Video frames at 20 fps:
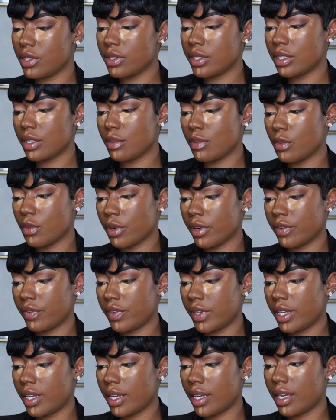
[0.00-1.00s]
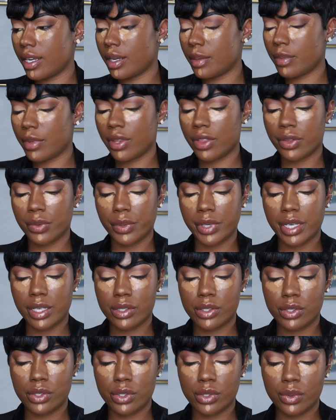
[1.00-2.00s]
using a Morphe
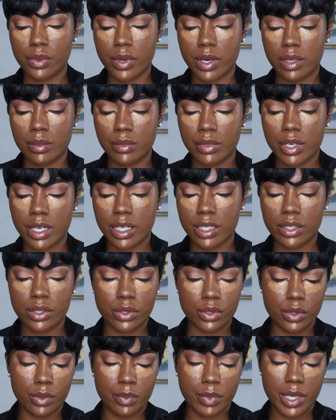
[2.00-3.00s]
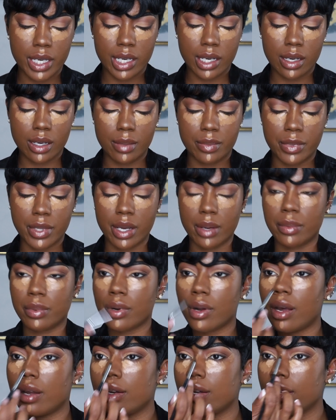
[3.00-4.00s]
M321 brush to pick up that
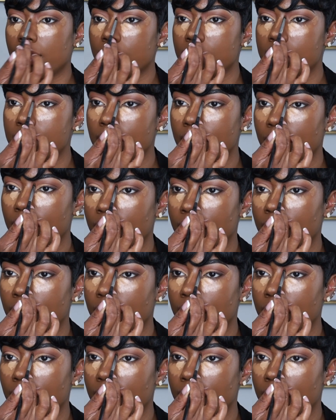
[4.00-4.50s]
product.